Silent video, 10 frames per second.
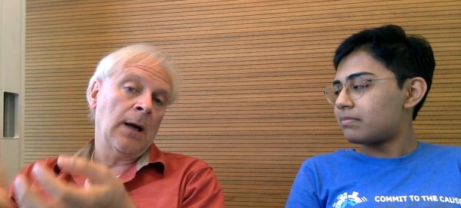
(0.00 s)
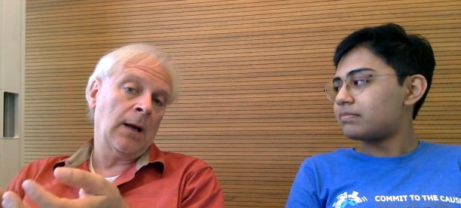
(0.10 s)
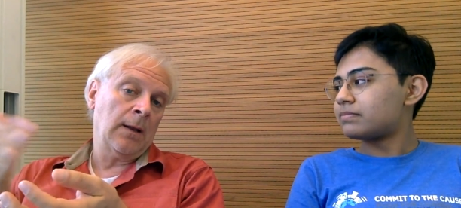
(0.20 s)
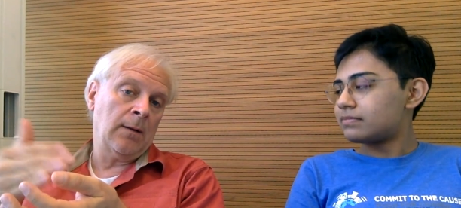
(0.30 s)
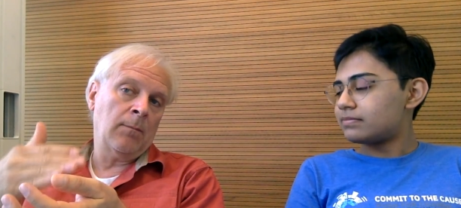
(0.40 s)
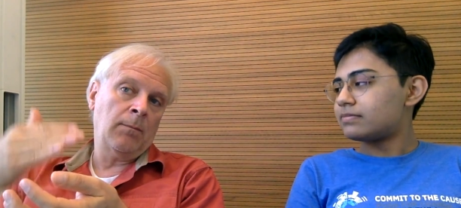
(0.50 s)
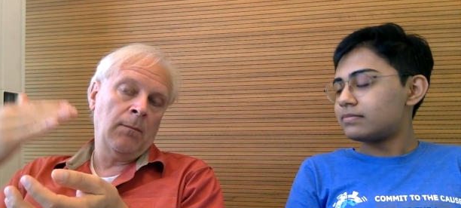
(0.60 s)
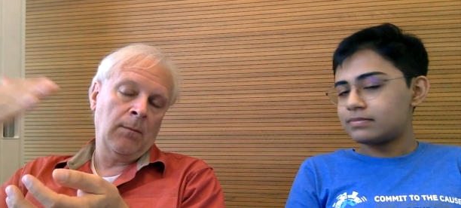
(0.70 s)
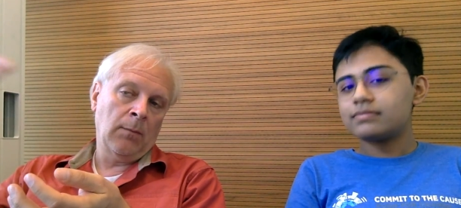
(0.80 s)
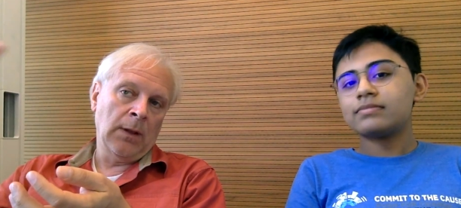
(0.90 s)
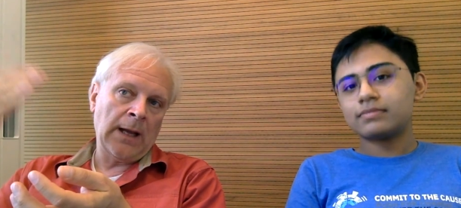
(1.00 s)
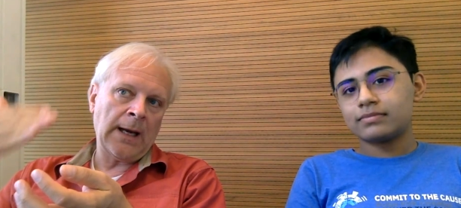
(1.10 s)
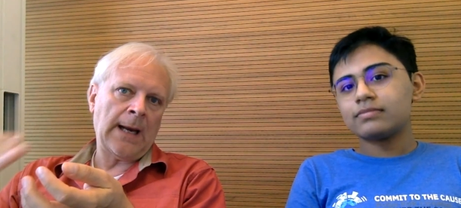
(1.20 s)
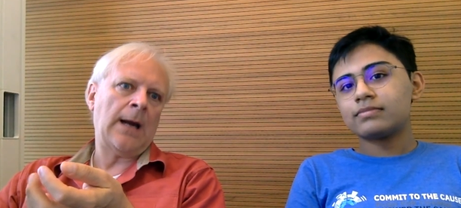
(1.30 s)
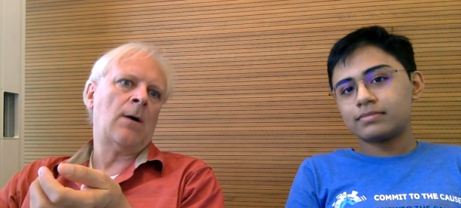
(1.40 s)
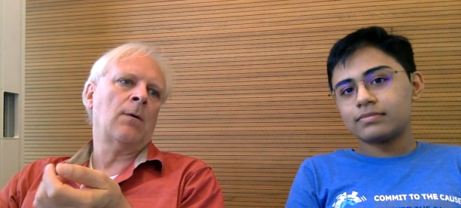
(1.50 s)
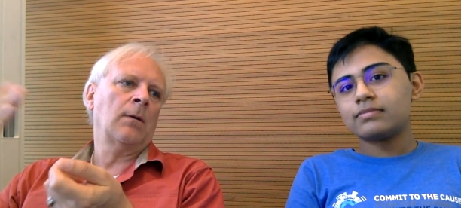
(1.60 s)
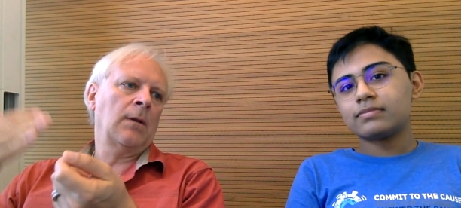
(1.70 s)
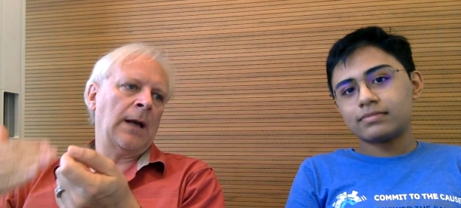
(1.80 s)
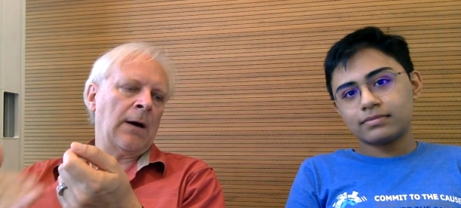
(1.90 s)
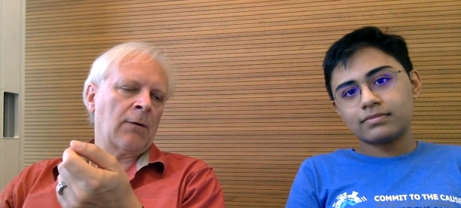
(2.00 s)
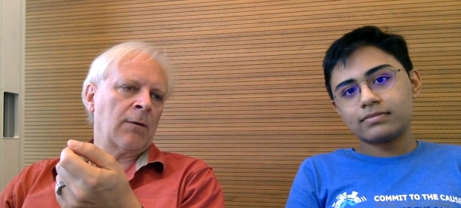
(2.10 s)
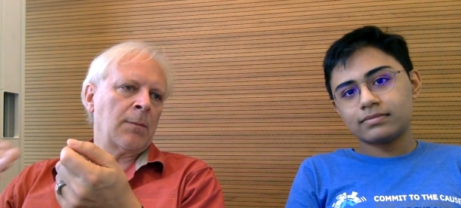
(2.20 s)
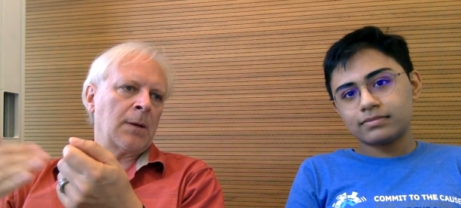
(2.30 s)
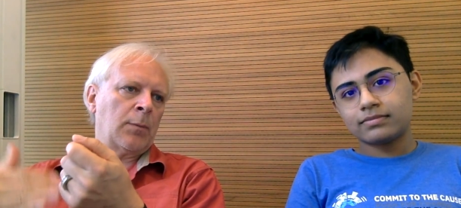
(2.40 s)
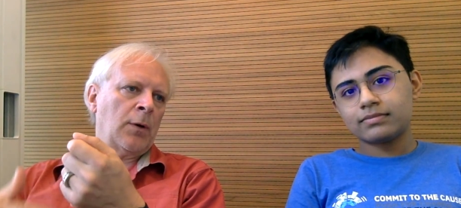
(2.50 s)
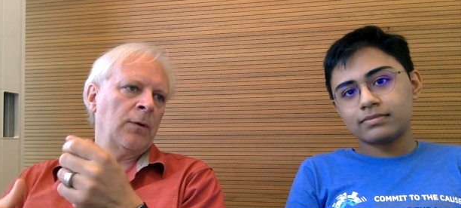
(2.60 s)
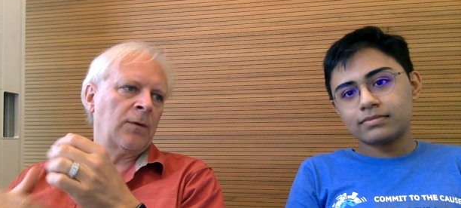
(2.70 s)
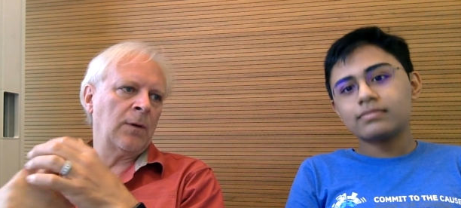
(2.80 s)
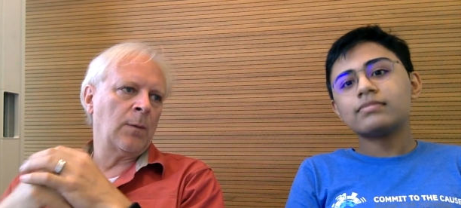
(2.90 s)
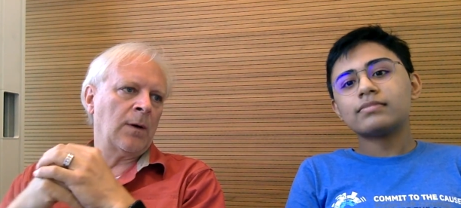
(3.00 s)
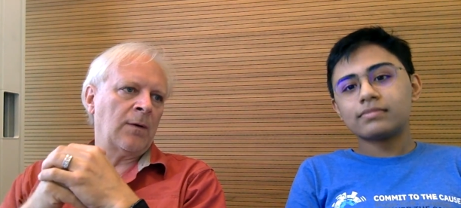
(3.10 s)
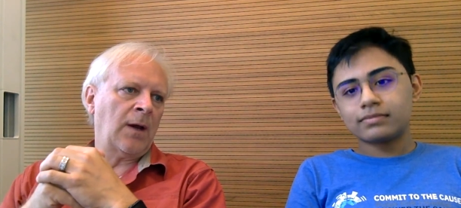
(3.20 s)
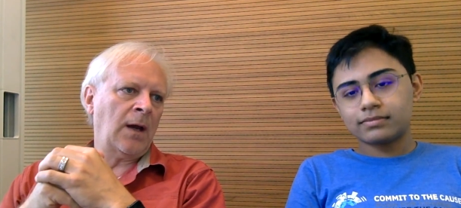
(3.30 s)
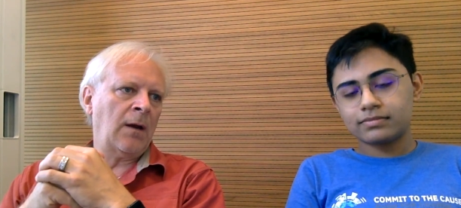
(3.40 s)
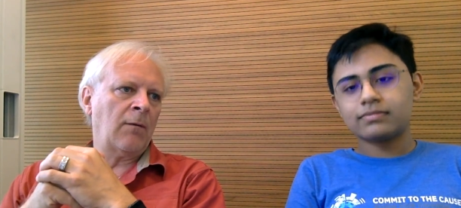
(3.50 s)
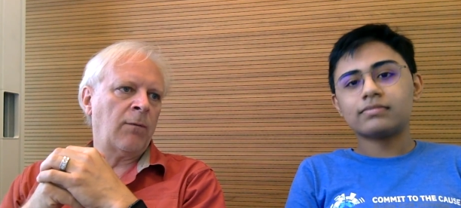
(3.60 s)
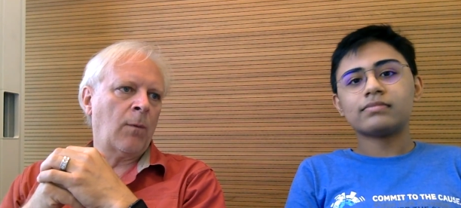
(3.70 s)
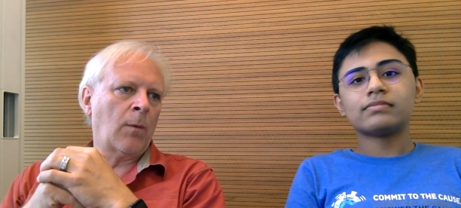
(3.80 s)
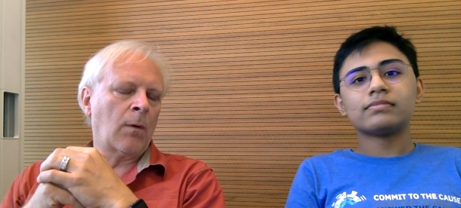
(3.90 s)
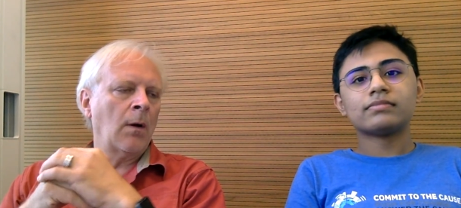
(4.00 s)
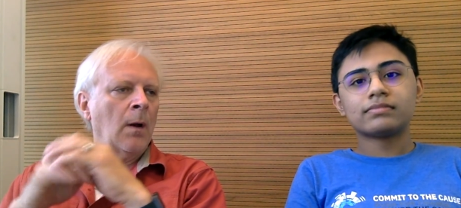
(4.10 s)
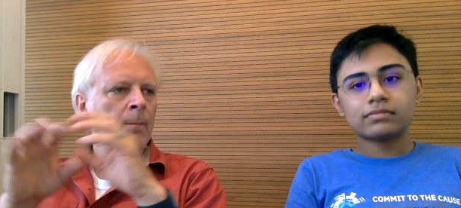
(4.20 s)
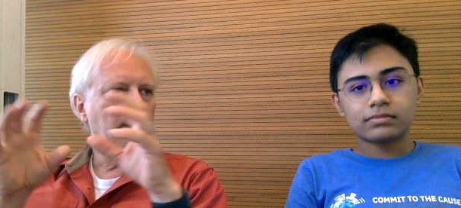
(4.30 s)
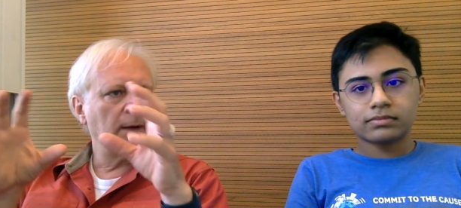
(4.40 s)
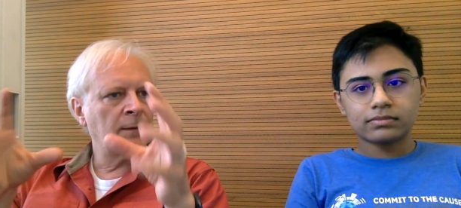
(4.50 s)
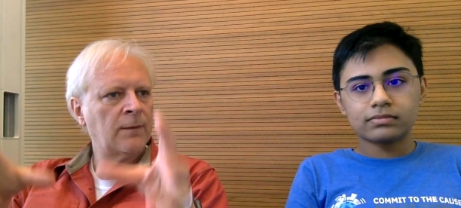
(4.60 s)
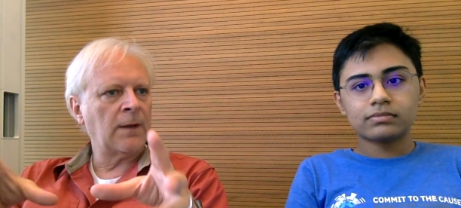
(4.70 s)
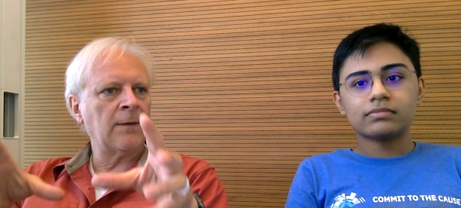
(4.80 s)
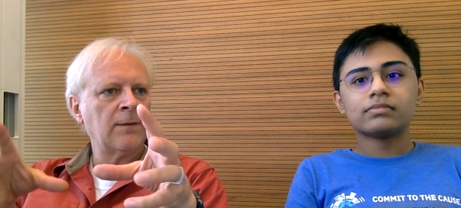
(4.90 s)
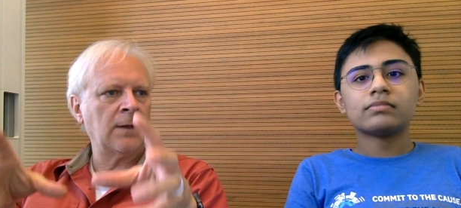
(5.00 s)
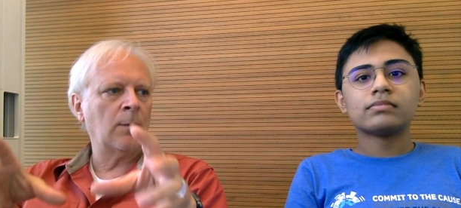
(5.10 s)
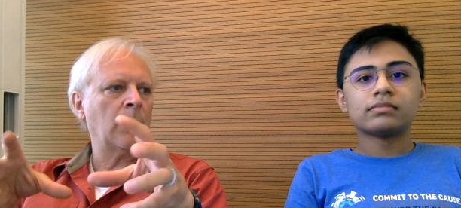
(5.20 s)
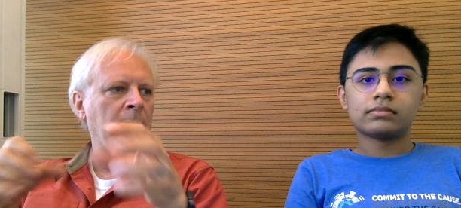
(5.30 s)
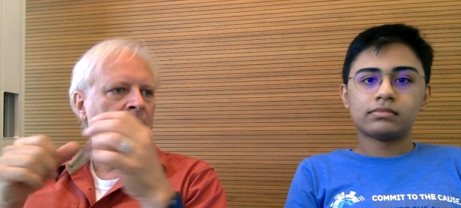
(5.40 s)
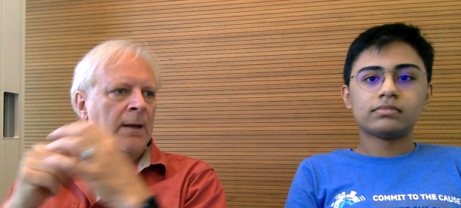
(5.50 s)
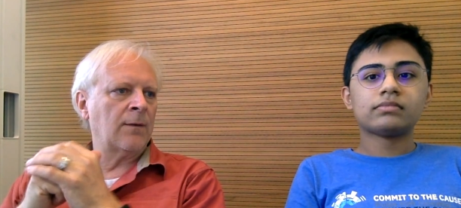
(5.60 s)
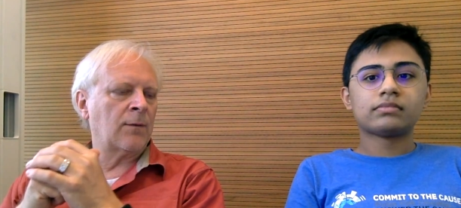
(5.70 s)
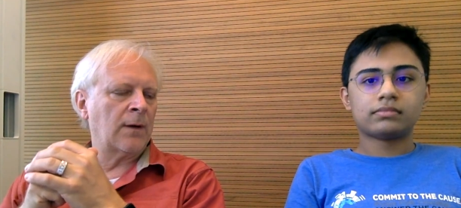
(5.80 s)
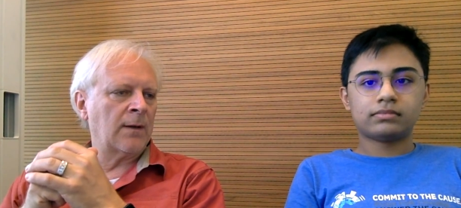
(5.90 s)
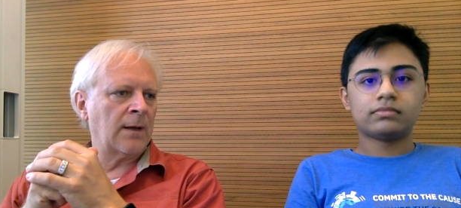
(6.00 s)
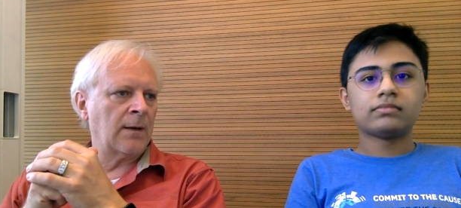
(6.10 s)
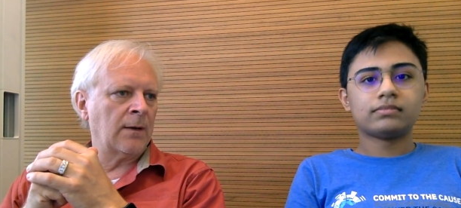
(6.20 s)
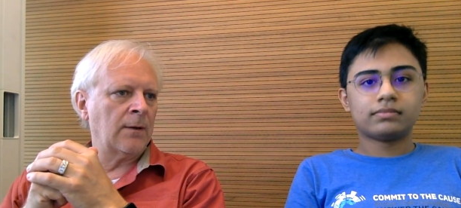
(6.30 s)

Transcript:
Speaker 1: and then lay out the algorithmic approach that you want to take for assessing what that data is trying to tell